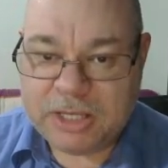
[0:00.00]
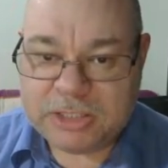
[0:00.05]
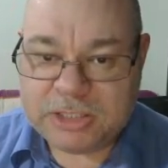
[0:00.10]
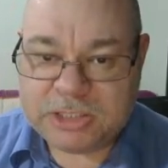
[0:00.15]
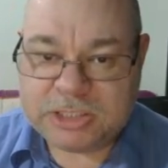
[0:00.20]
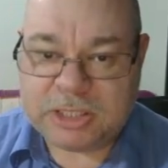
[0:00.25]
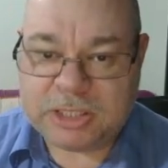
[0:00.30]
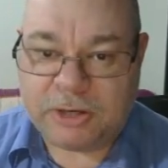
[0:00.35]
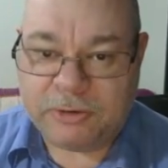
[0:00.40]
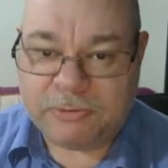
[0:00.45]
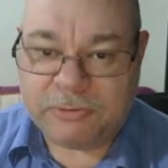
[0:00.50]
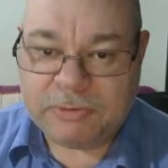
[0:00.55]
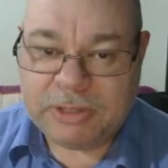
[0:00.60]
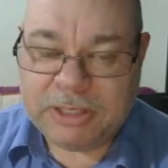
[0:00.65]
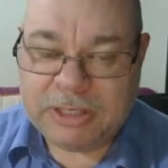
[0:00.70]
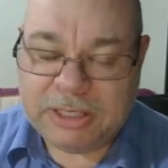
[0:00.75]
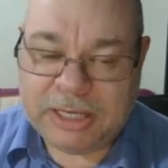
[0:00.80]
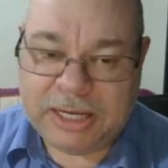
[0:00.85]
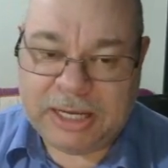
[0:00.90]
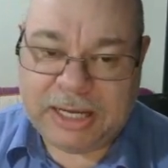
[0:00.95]
So,
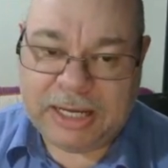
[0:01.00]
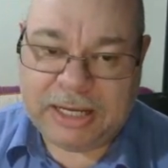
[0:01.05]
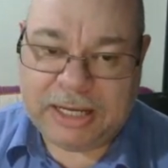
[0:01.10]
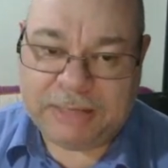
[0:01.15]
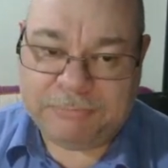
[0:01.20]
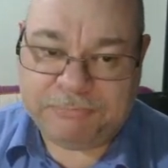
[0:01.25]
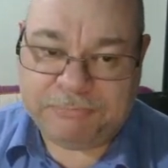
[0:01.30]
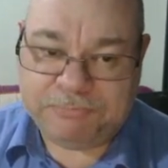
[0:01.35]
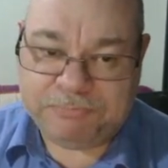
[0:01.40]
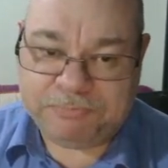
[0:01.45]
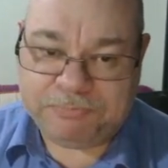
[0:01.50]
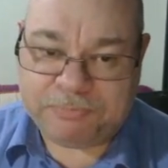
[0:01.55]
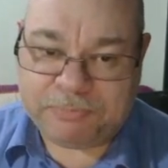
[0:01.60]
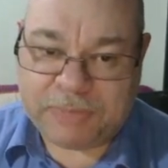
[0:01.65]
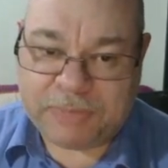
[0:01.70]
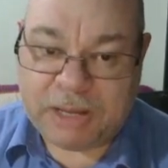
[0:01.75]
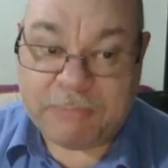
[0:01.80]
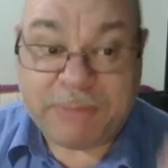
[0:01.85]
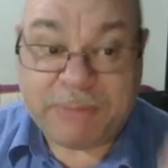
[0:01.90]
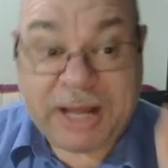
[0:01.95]

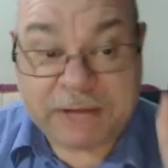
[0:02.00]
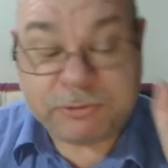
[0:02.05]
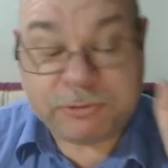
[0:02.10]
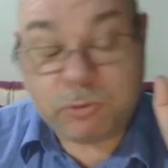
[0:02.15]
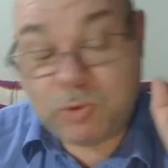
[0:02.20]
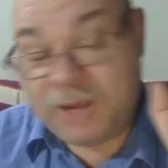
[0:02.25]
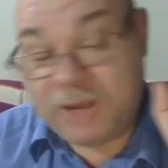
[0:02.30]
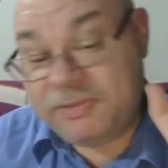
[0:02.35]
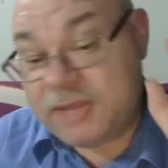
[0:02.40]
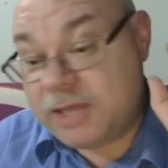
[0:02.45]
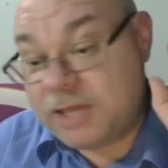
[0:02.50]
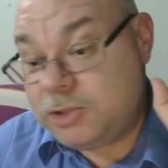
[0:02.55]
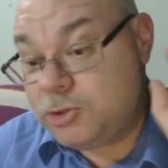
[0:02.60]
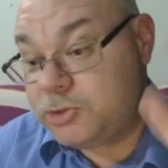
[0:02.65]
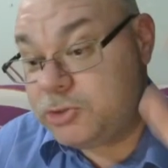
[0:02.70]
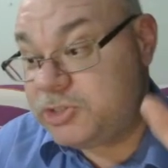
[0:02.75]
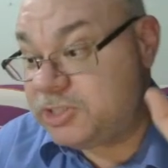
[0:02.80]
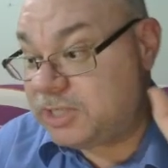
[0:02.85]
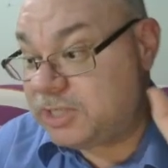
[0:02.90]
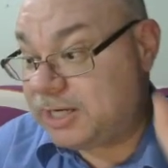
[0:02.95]
but when they're
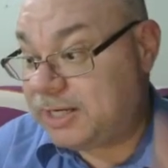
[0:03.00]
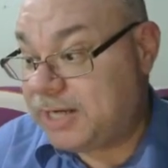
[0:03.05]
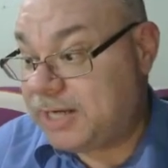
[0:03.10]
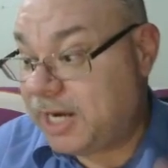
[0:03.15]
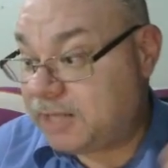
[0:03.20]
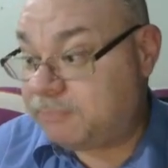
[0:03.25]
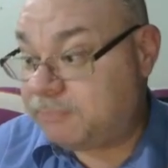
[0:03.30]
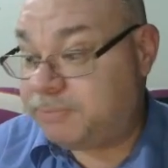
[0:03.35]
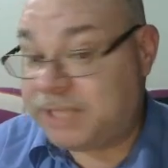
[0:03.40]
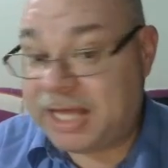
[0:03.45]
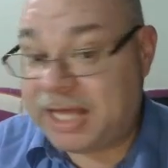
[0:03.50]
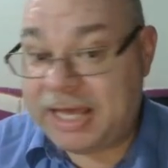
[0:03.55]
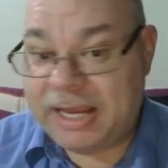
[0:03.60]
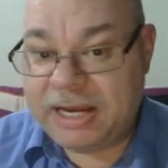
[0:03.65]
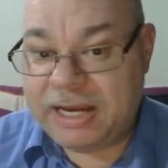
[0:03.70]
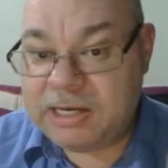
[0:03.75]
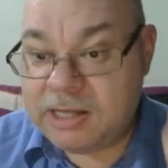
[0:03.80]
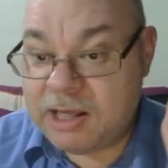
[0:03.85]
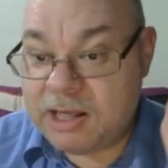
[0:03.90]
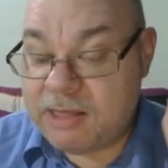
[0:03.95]
using a kinetic
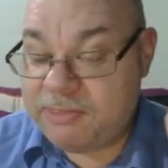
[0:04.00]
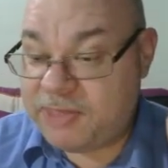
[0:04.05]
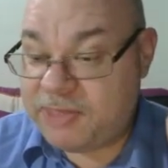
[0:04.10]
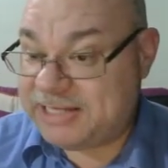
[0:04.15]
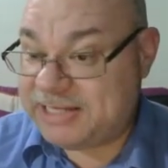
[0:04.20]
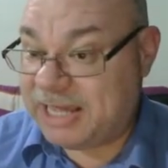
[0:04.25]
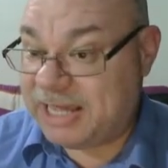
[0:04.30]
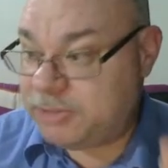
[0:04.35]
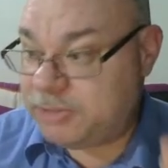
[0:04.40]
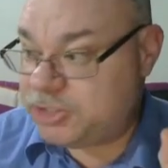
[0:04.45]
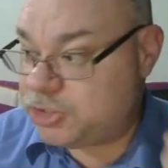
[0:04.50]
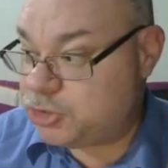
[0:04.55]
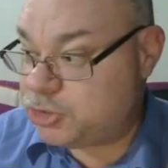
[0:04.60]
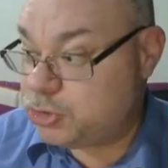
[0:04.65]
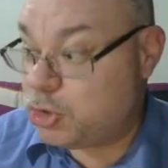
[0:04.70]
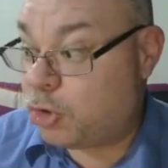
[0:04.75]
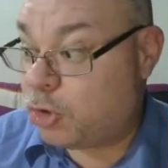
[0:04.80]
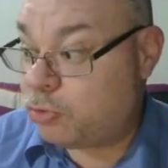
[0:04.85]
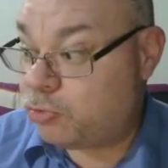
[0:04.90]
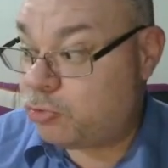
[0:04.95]
blade, their damage is
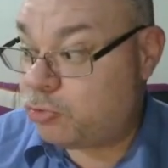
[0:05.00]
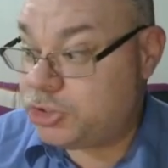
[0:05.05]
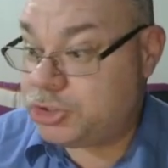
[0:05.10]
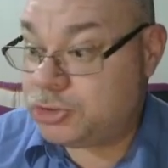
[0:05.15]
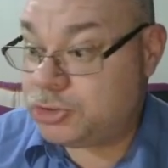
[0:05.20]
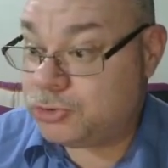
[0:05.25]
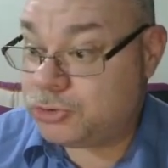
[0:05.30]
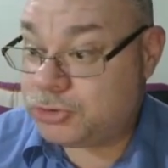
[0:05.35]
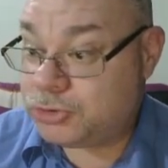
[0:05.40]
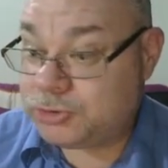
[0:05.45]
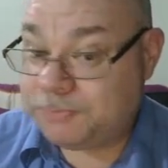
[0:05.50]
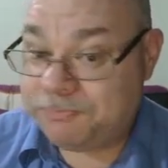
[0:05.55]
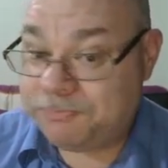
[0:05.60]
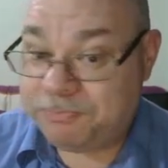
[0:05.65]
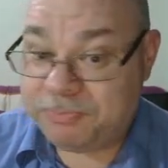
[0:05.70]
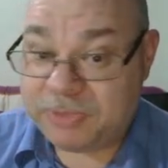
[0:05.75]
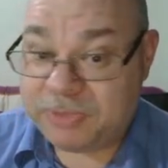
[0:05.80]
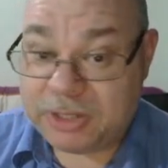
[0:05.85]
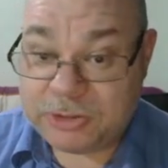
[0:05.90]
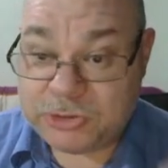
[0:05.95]
not reduced.
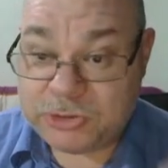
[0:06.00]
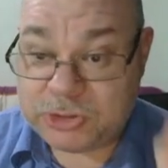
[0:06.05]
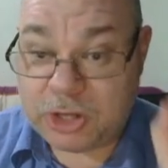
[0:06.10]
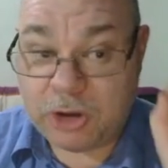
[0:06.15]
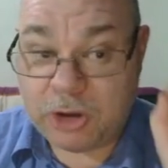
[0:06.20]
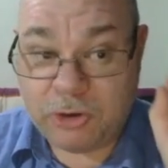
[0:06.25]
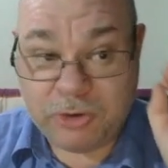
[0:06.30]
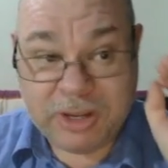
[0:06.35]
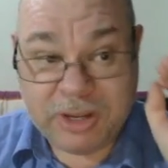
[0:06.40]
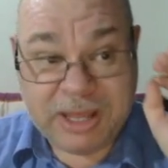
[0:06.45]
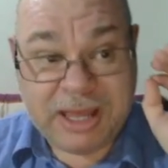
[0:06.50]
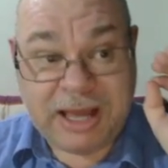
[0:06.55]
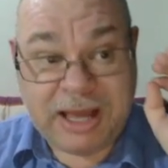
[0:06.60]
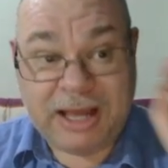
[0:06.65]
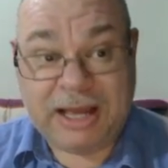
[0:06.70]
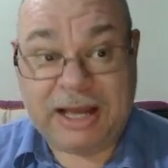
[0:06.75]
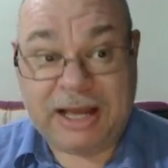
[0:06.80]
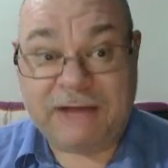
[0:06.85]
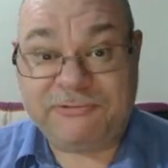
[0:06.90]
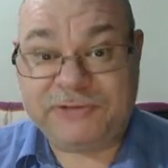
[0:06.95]
So
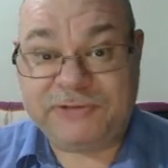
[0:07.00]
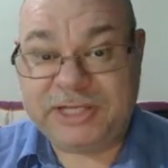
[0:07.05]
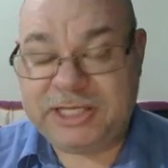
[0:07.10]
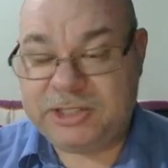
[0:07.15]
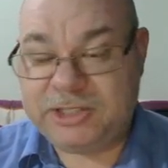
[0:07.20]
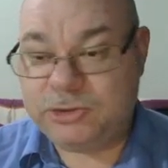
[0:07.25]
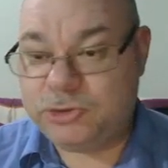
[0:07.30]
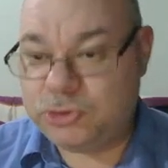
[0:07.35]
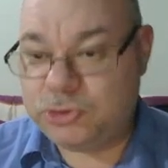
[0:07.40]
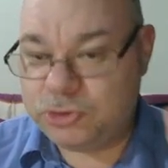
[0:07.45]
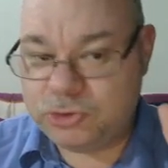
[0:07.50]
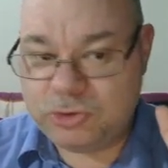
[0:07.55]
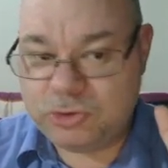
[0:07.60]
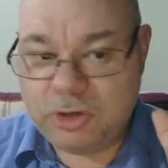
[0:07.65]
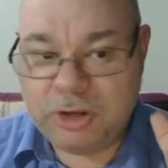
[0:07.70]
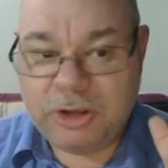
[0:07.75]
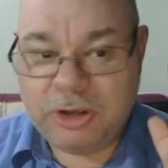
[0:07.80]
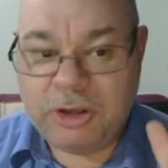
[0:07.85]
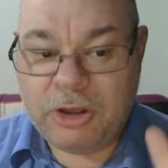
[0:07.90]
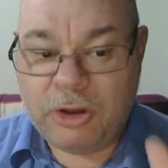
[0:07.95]
a halfling can
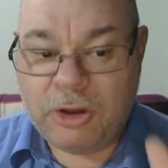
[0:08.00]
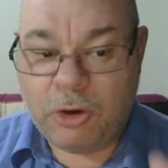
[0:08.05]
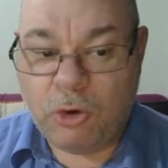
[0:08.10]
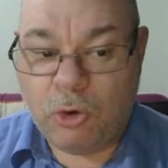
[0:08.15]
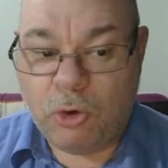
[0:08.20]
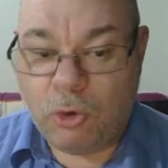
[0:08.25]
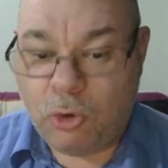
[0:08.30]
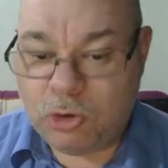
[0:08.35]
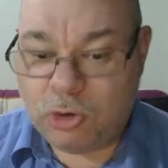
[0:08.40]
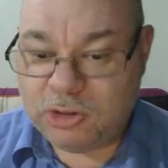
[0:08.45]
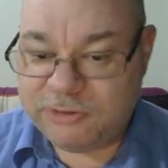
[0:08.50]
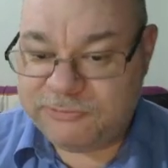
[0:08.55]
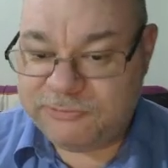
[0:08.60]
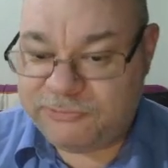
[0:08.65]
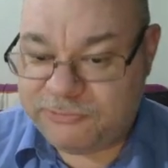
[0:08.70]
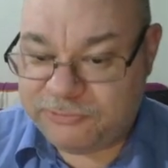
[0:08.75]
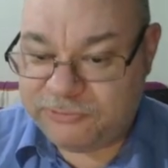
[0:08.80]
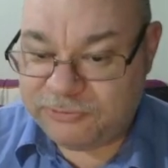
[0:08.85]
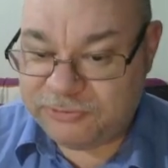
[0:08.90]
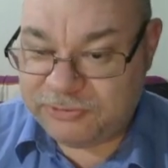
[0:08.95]
do all
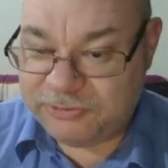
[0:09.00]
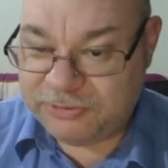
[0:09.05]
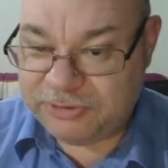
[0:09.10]
of